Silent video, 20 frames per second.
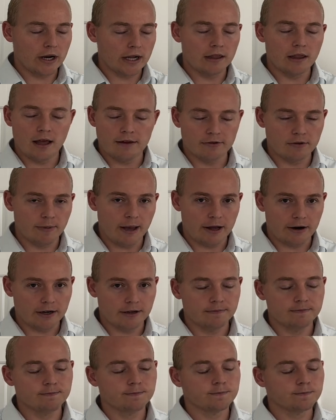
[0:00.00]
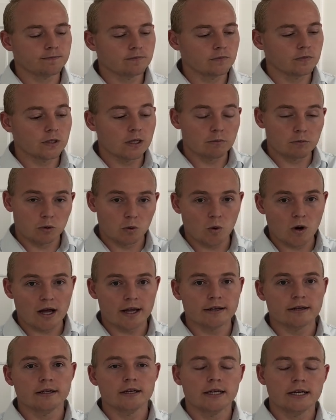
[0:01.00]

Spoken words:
I love about it, number one,